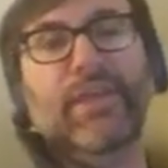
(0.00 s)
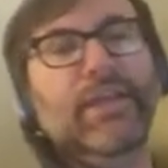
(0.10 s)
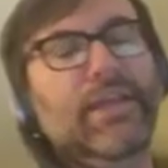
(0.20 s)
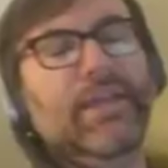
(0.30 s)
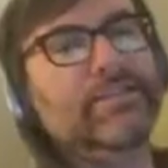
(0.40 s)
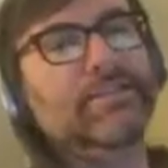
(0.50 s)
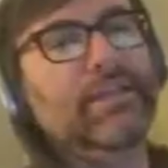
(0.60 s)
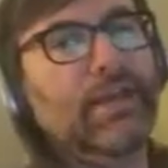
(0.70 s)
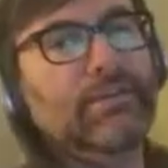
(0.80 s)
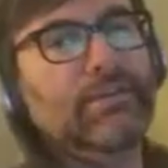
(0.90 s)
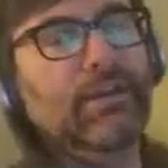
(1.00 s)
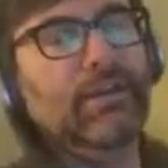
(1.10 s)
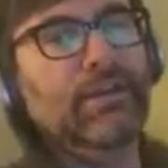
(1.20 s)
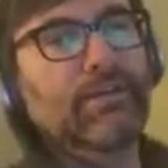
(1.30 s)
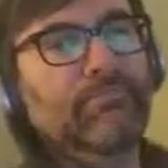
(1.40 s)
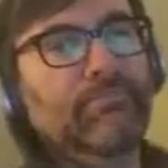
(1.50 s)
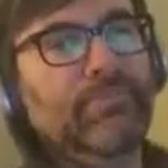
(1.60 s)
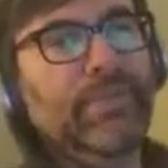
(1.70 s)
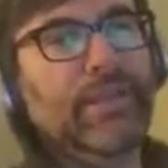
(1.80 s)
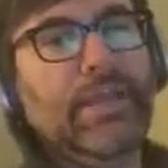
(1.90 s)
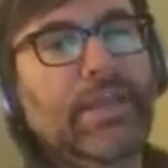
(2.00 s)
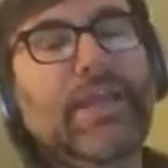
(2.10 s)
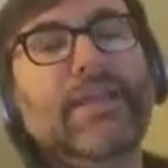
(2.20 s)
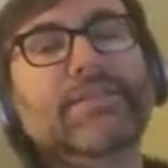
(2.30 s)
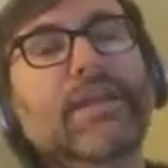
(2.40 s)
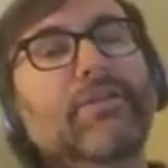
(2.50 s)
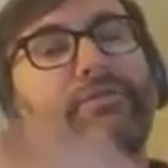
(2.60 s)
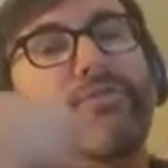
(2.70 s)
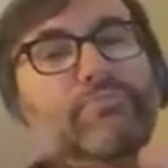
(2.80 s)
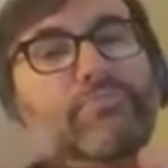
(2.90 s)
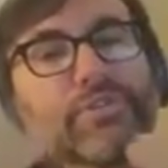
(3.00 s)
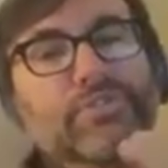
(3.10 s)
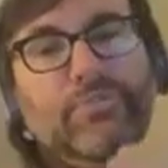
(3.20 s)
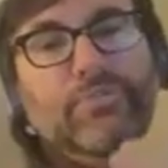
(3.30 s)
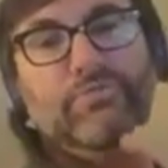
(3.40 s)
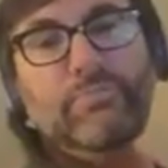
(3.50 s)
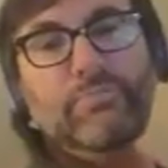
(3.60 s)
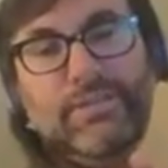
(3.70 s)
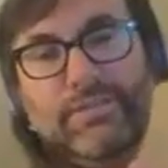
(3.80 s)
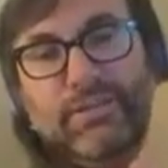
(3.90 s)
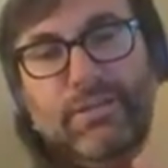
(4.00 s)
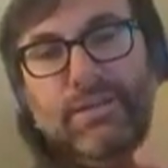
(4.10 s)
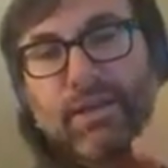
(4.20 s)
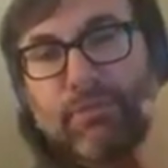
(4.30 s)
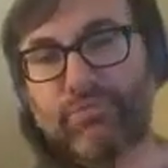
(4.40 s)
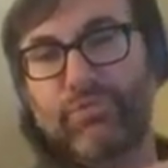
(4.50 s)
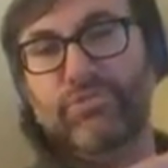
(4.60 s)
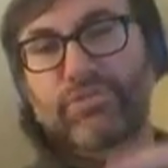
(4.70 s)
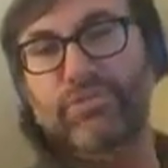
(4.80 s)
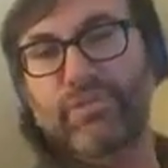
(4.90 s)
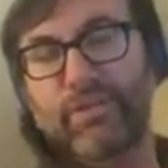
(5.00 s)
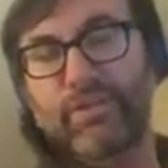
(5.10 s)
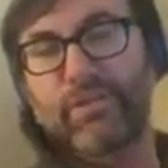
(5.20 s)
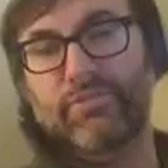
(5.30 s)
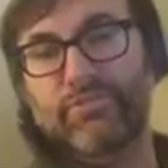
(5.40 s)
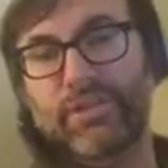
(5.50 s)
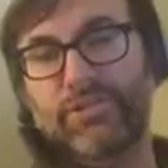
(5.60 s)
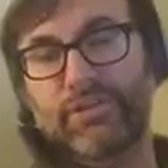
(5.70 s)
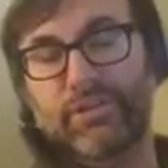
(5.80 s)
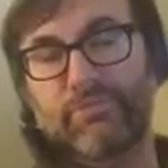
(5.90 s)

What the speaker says: is not a first principles based approach to that conversation.